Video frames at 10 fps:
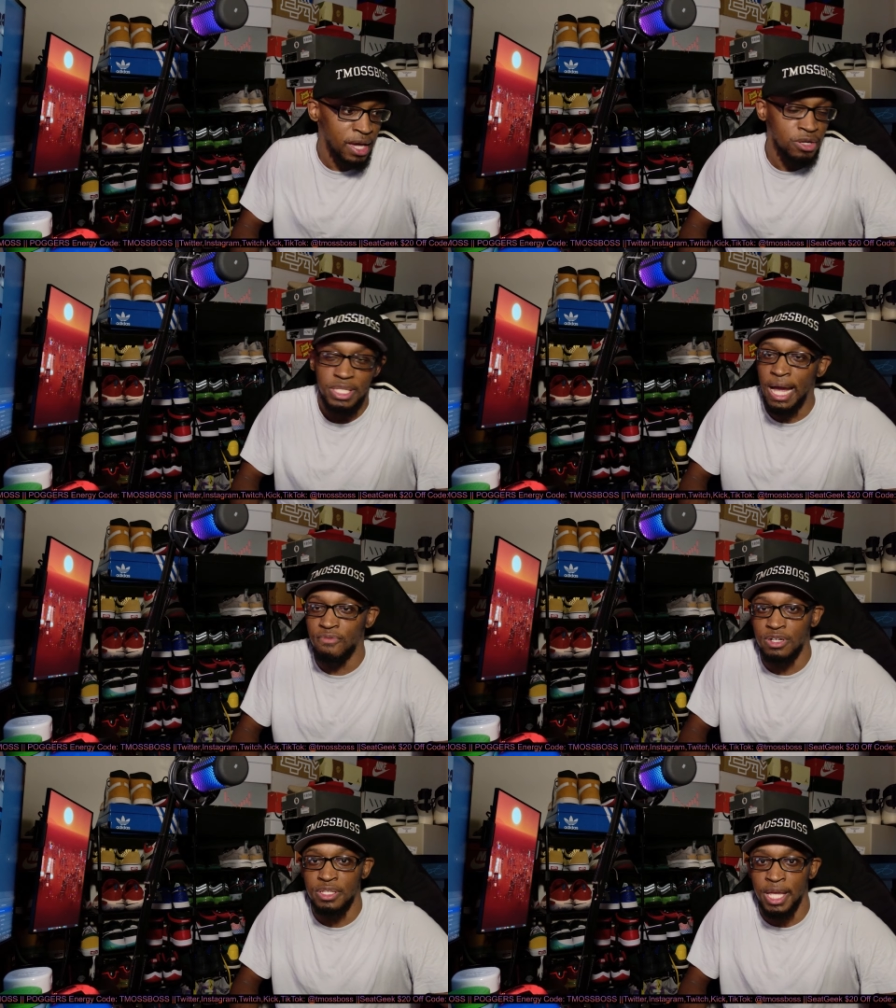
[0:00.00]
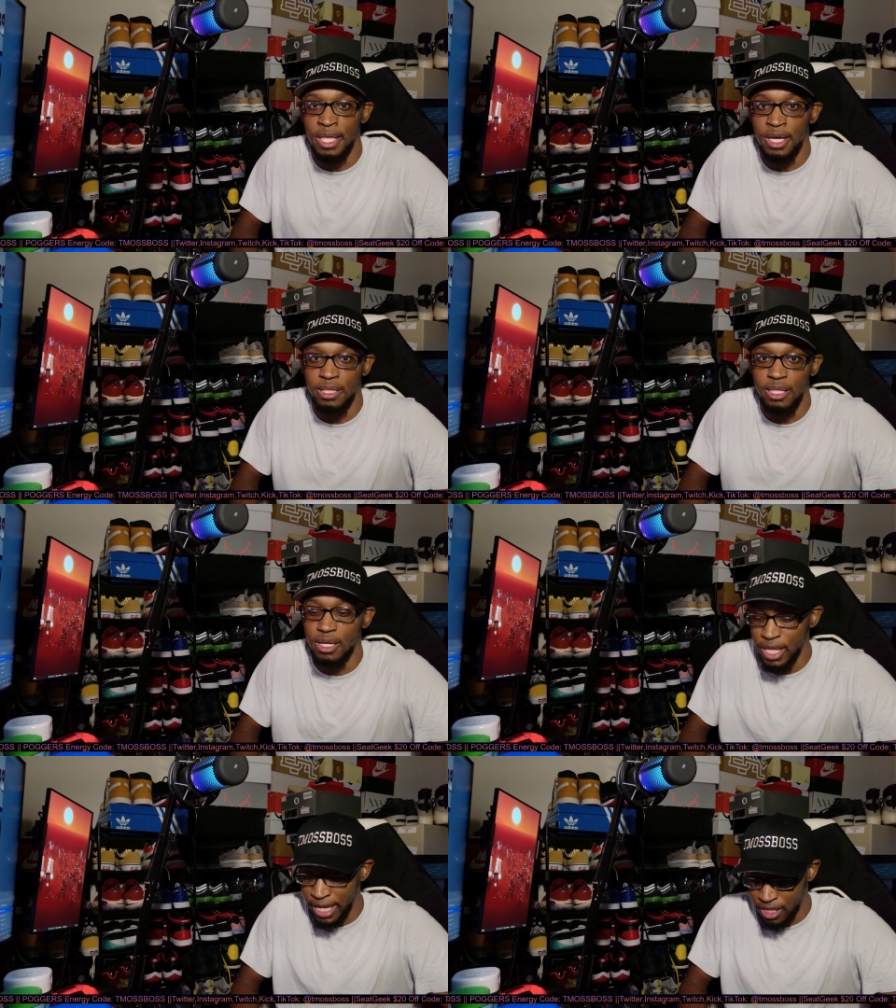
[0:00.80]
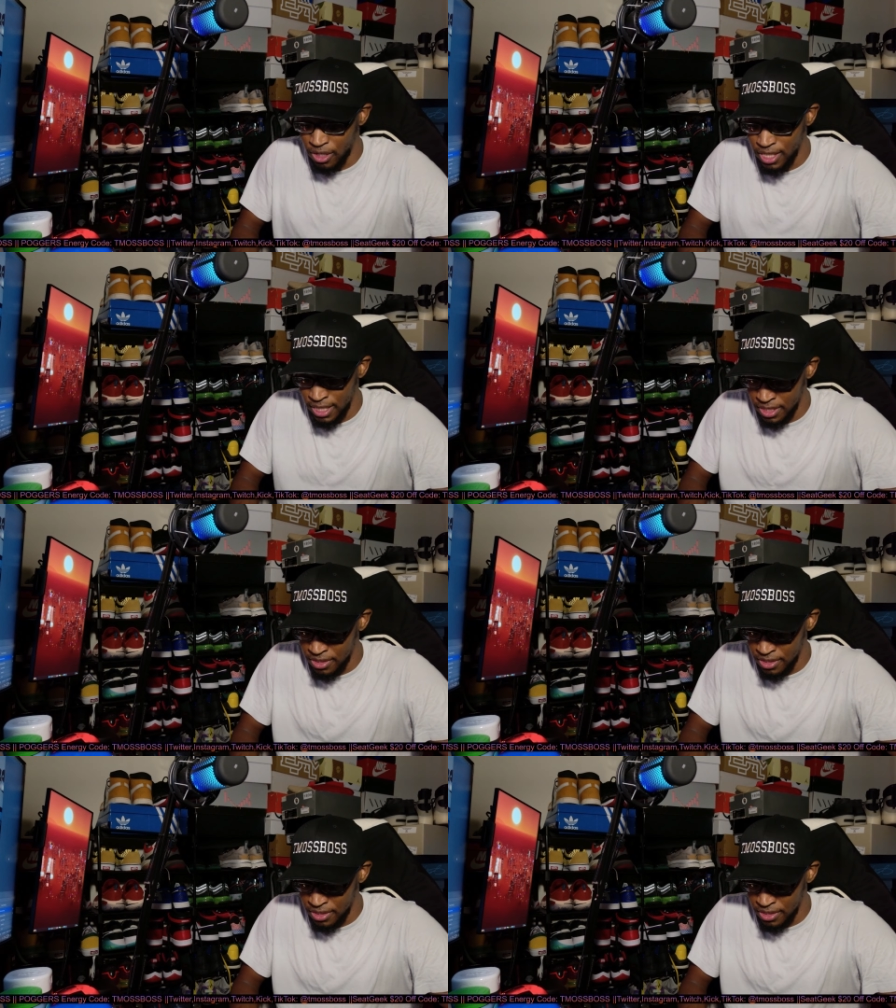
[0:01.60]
Helldivers had looked like on this and